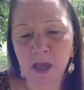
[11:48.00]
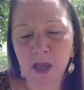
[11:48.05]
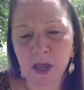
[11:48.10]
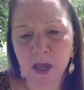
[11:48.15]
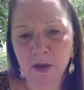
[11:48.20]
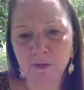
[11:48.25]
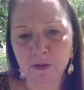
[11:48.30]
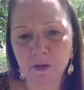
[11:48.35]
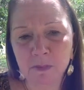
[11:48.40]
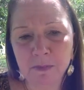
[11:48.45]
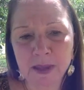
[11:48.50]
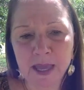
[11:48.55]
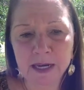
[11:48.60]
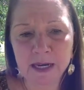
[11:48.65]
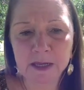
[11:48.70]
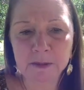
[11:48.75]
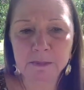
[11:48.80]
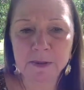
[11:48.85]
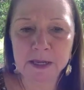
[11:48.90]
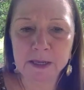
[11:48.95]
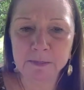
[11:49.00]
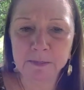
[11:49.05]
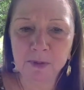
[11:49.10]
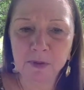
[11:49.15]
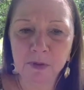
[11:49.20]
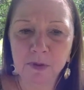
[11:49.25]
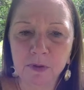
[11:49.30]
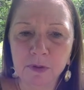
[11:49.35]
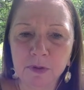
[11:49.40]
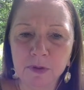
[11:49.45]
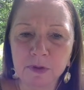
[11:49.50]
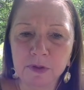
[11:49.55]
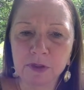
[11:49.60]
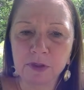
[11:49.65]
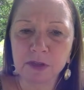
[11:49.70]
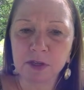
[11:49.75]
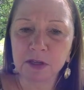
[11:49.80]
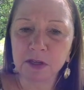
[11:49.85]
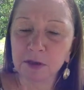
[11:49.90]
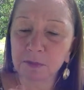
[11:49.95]
For many people,
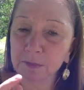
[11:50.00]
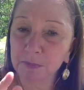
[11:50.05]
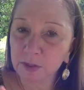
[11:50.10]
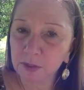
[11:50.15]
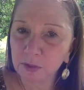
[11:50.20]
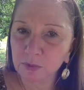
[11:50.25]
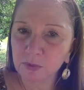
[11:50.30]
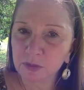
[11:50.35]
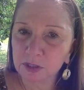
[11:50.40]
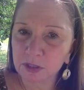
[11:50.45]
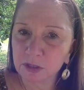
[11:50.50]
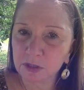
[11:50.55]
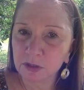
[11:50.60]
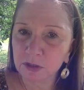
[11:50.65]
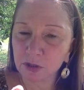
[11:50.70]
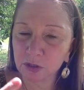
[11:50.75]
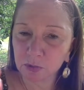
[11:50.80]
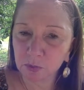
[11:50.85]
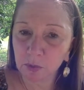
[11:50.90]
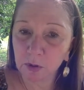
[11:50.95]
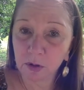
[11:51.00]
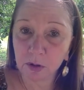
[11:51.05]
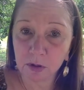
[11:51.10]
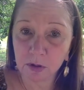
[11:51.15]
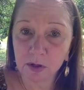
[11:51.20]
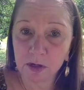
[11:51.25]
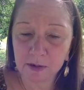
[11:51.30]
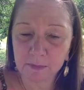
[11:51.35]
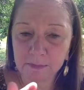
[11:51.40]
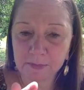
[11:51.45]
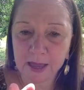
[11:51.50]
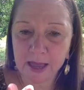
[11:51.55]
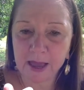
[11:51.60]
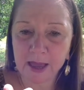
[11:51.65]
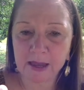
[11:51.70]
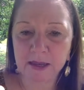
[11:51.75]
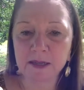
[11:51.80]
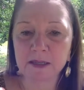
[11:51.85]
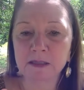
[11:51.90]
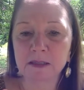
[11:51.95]
the commute to work and
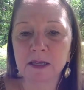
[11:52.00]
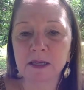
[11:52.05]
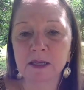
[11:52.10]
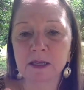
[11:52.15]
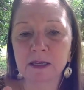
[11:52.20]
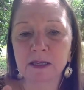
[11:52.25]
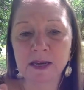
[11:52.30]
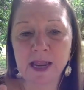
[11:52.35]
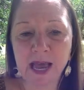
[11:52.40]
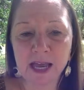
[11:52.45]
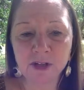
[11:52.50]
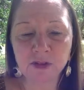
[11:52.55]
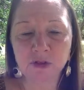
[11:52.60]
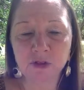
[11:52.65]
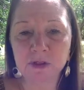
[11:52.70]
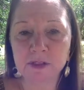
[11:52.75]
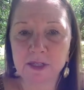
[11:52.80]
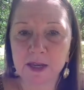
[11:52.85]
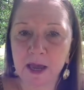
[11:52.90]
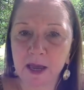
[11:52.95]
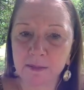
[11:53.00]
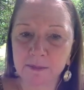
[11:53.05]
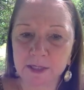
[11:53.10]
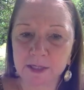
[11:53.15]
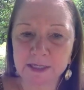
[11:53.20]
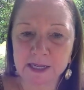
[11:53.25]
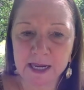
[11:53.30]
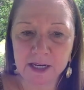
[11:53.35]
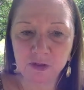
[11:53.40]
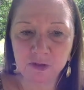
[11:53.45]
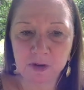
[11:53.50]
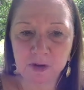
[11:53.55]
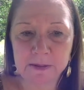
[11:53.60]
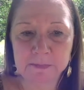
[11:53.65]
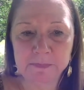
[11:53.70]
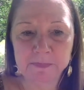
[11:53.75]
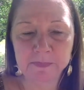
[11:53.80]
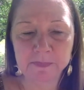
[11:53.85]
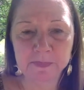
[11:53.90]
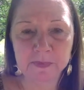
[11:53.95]
back is a natural time to
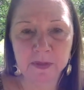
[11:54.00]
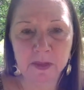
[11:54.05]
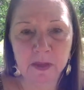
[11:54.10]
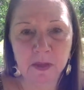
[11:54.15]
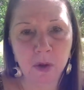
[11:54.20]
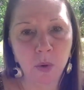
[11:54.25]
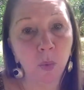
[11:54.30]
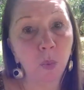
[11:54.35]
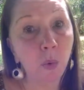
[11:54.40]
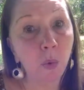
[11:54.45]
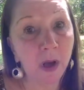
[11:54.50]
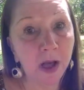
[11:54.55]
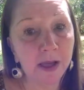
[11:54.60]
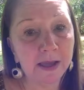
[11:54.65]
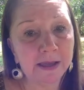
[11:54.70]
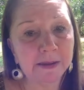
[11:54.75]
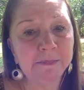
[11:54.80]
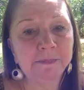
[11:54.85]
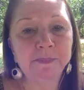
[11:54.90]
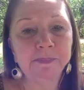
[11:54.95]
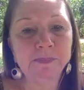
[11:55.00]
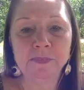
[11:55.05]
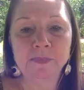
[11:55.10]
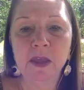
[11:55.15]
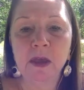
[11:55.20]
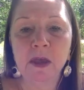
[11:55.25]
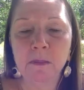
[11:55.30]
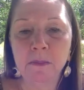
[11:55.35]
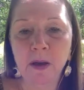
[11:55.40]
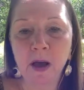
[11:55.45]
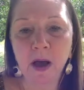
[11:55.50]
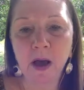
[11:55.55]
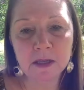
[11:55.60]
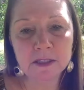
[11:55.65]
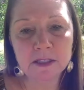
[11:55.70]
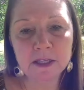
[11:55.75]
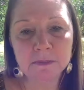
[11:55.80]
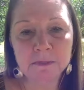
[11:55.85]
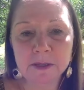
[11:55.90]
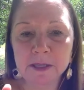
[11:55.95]
daydream. Why?
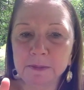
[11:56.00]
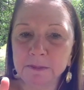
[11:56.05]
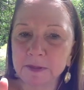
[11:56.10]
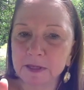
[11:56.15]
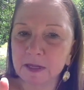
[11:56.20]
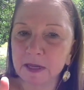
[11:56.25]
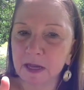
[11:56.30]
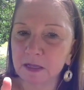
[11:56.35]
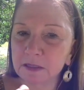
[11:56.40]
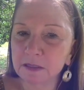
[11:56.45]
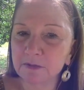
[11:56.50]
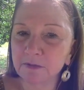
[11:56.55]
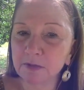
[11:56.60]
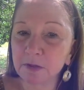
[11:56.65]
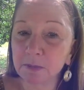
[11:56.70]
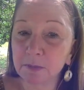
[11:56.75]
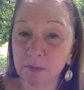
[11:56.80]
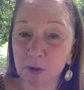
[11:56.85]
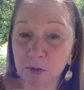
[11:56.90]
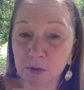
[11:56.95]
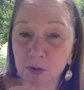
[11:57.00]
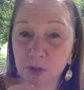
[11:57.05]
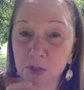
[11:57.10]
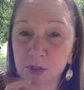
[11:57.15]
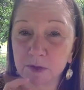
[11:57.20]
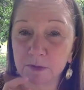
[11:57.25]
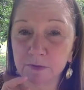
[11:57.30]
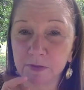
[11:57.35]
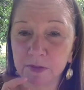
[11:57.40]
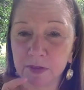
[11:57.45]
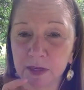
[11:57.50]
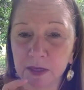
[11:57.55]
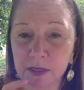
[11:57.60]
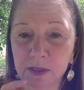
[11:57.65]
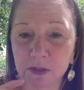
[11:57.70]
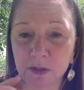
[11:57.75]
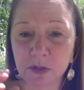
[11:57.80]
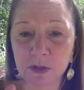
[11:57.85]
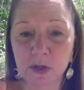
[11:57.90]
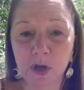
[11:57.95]
Possibly because of the motion of
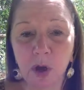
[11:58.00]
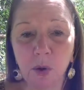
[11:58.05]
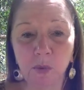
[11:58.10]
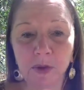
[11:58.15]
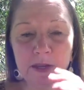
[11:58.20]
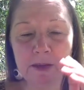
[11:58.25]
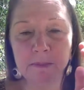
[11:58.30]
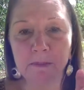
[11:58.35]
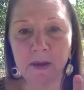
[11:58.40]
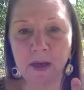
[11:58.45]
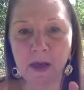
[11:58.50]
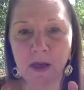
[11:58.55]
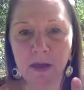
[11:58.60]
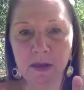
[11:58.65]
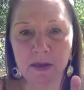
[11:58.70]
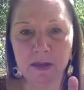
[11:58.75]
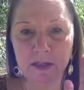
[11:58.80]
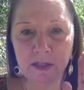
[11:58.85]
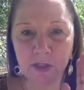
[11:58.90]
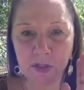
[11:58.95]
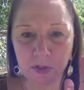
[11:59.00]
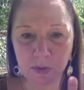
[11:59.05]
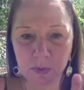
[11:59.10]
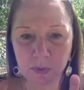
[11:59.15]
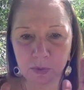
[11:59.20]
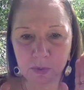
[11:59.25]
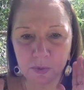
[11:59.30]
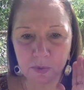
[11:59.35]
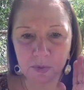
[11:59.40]
things going by you.